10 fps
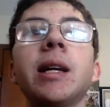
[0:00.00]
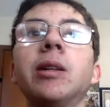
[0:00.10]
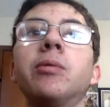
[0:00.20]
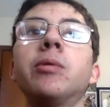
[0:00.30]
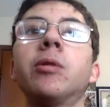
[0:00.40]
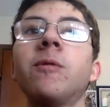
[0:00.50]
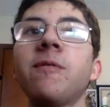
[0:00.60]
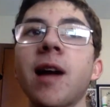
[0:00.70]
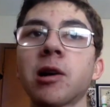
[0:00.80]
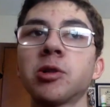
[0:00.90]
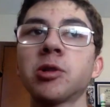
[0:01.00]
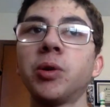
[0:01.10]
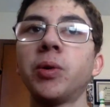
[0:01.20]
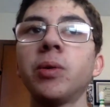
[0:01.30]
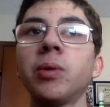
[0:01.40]
you know, little
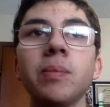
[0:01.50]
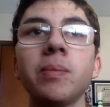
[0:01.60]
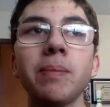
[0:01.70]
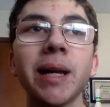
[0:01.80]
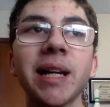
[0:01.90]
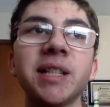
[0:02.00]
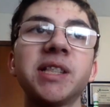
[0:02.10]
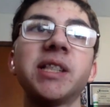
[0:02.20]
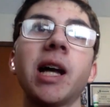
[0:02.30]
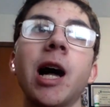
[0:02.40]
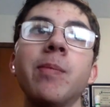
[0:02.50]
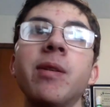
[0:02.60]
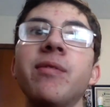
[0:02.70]
factual piece um,